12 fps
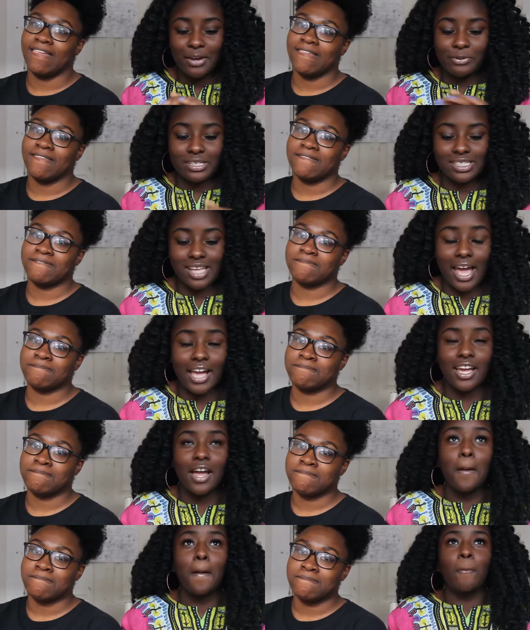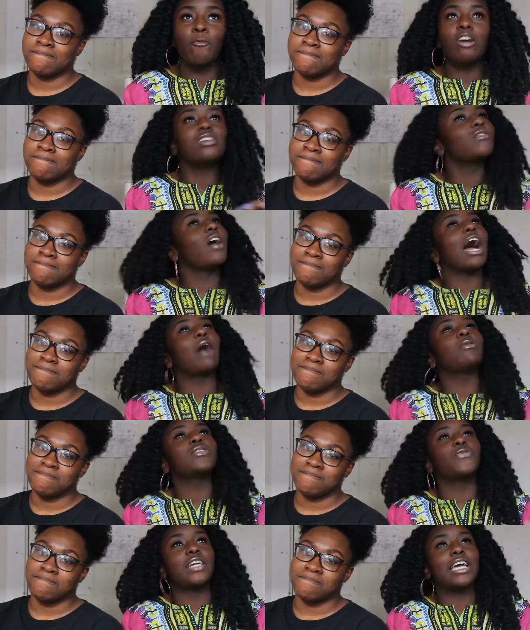Speaker 1: it was like, first of all, I
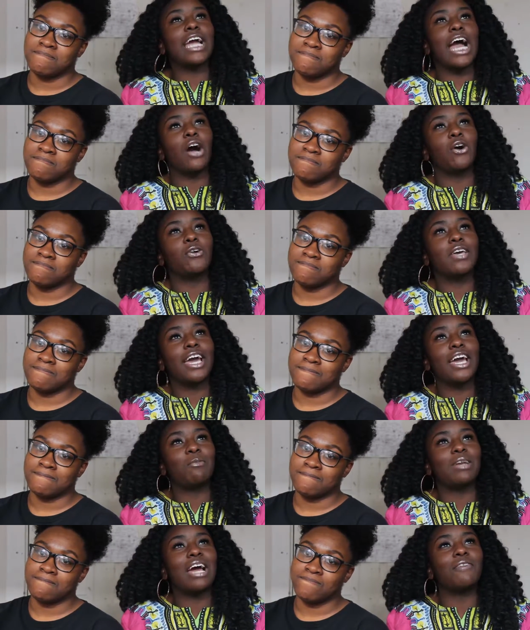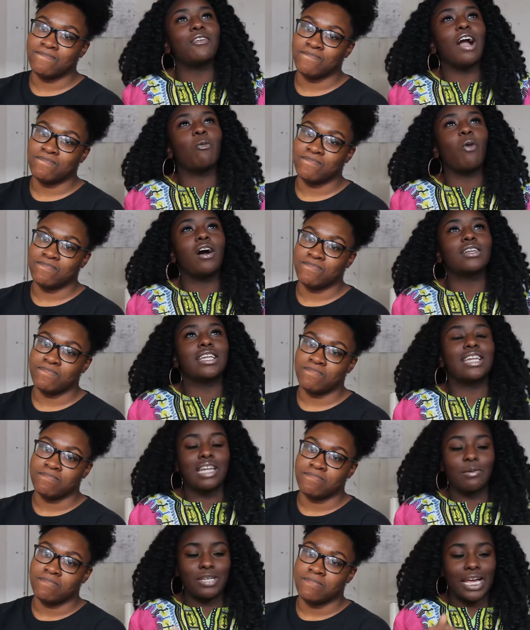was freaking out, okay? Whenever I walked
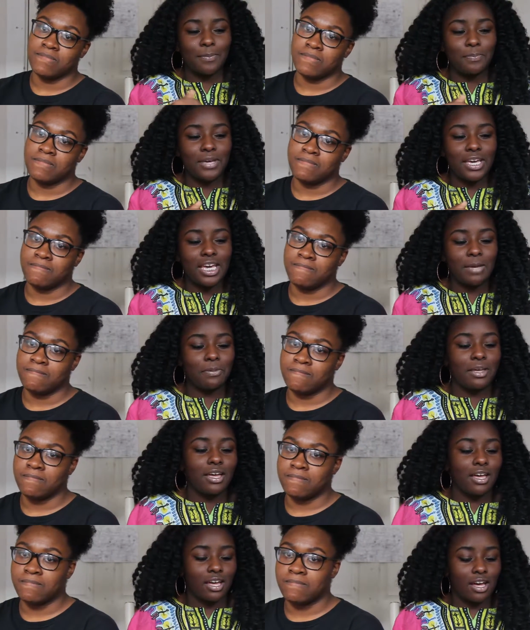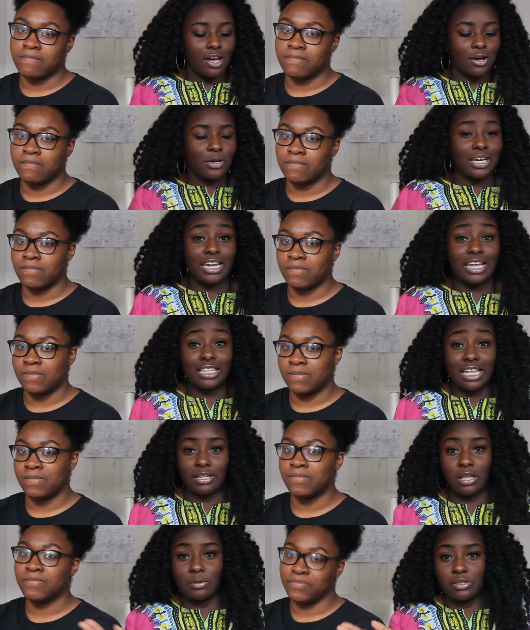in and they were like, beep, go, and they
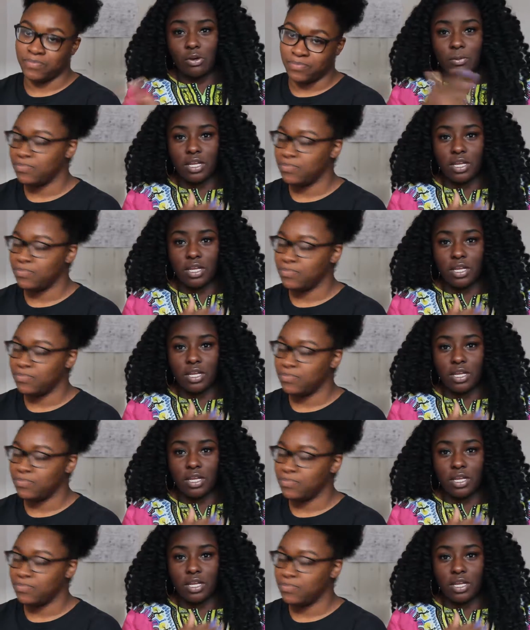like, they told me